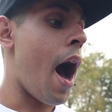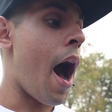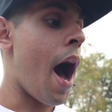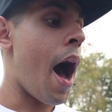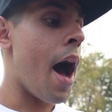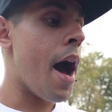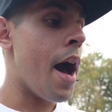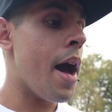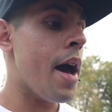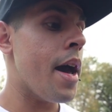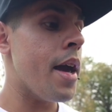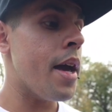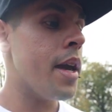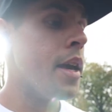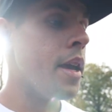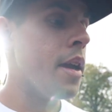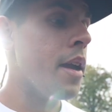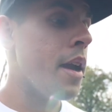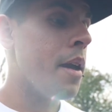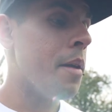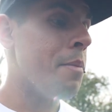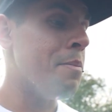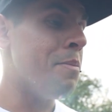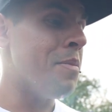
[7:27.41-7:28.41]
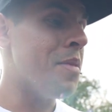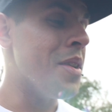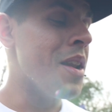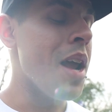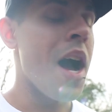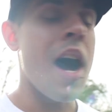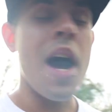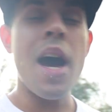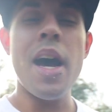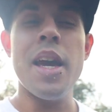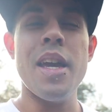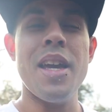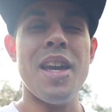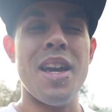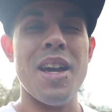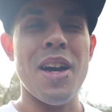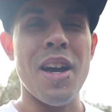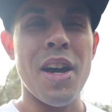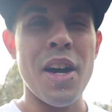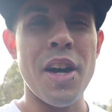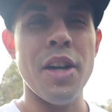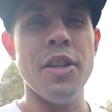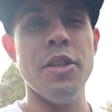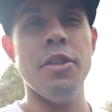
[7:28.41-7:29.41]
I am not
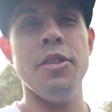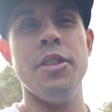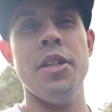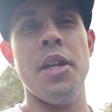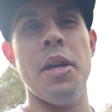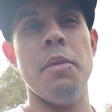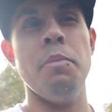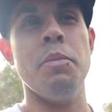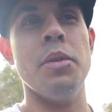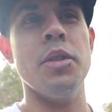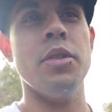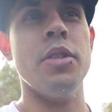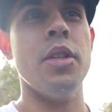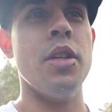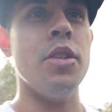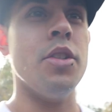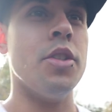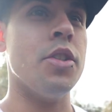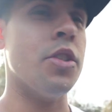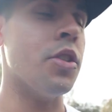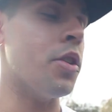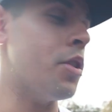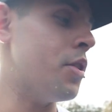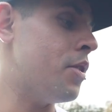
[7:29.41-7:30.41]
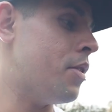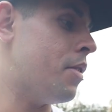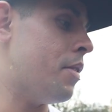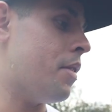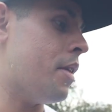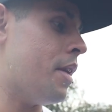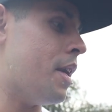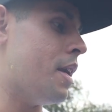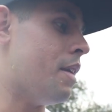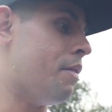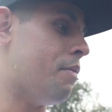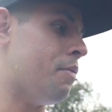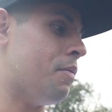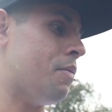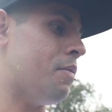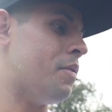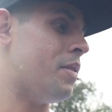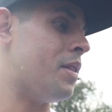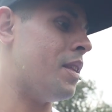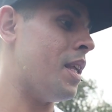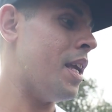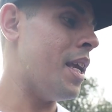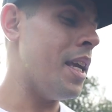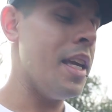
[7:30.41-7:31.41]
110% sure if
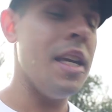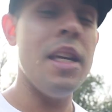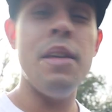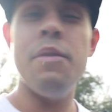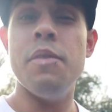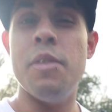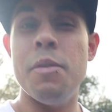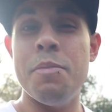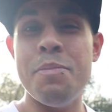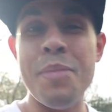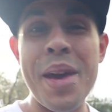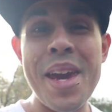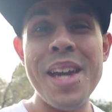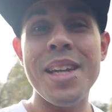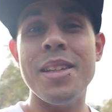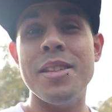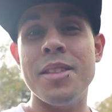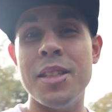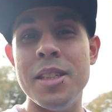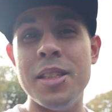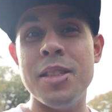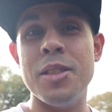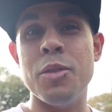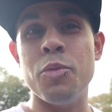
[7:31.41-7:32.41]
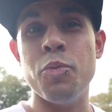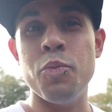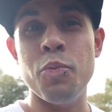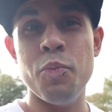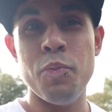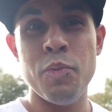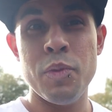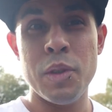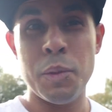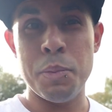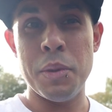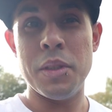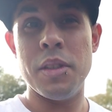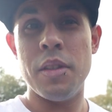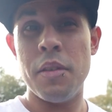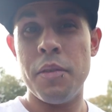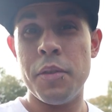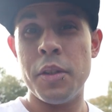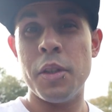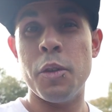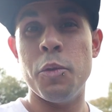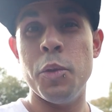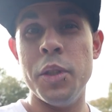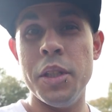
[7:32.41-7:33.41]
they even make this
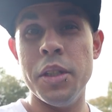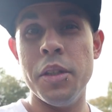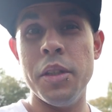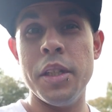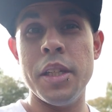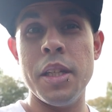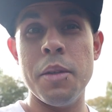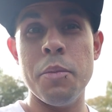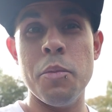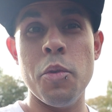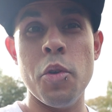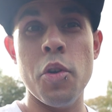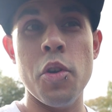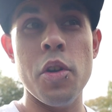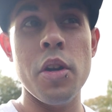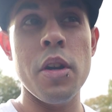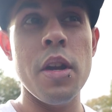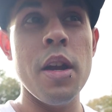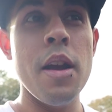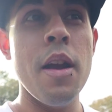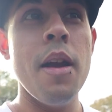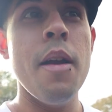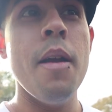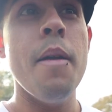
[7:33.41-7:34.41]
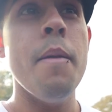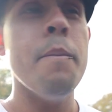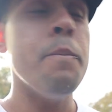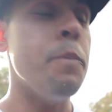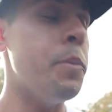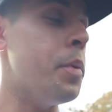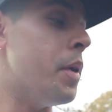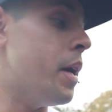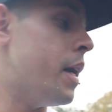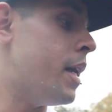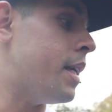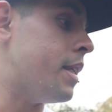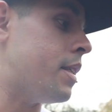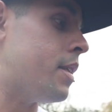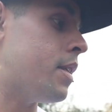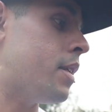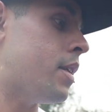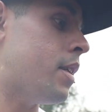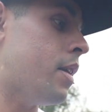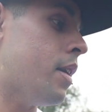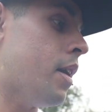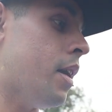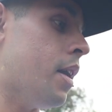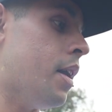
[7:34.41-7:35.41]
specific wheel anymore. But
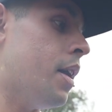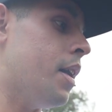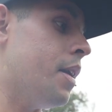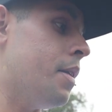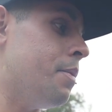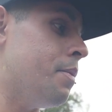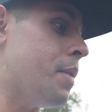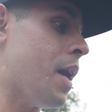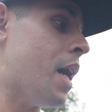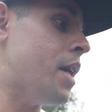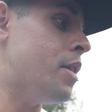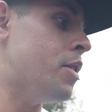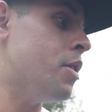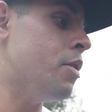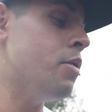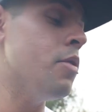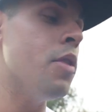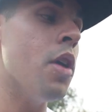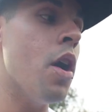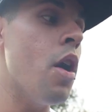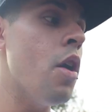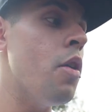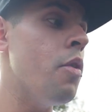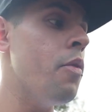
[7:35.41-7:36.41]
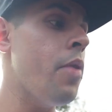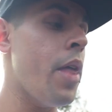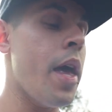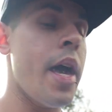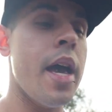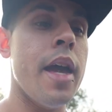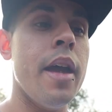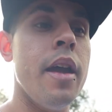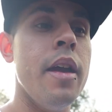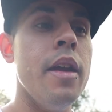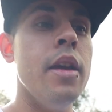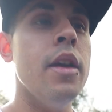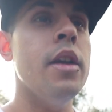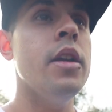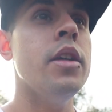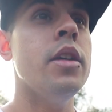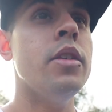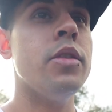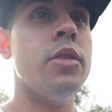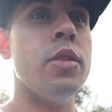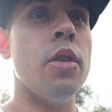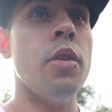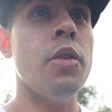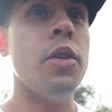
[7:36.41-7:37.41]
I do know that
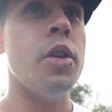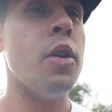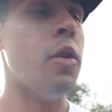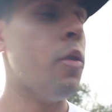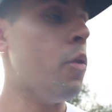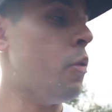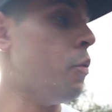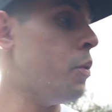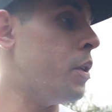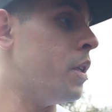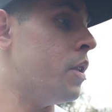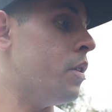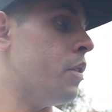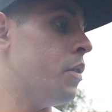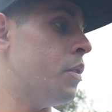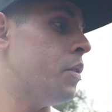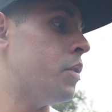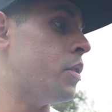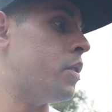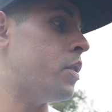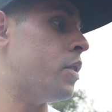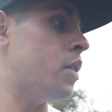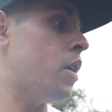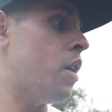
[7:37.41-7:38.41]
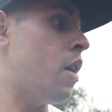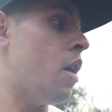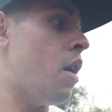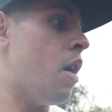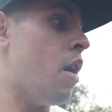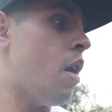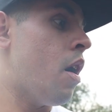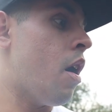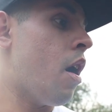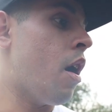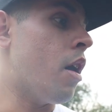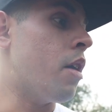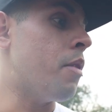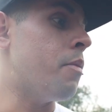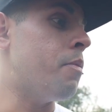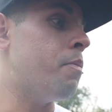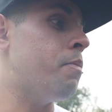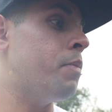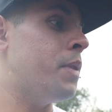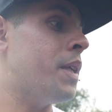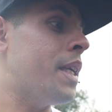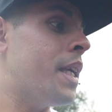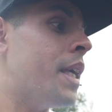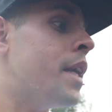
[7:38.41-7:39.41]
Soda wheels are
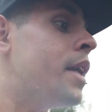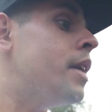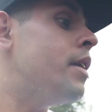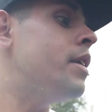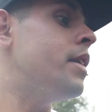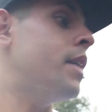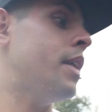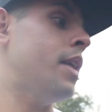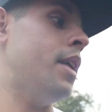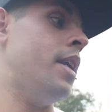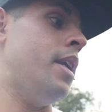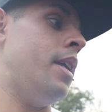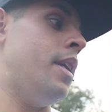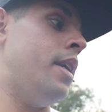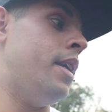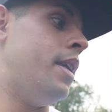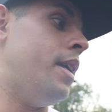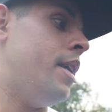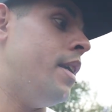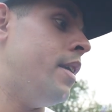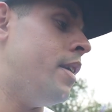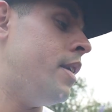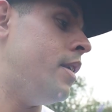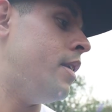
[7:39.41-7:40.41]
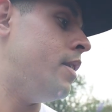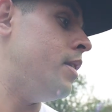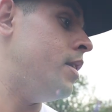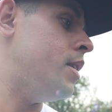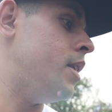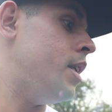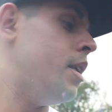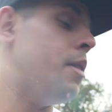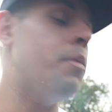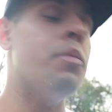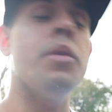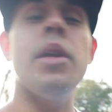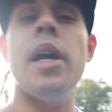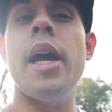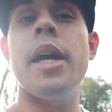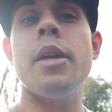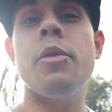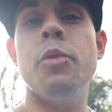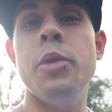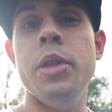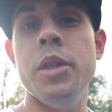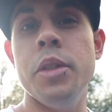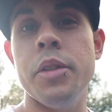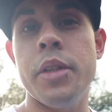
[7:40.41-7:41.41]
killing it in the
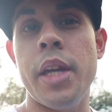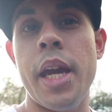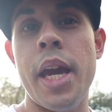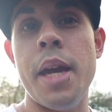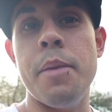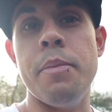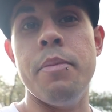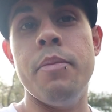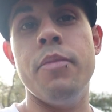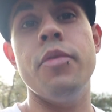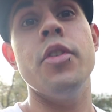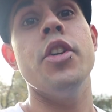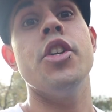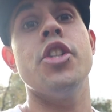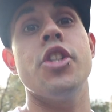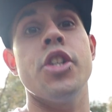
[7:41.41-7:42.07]
black wheel game for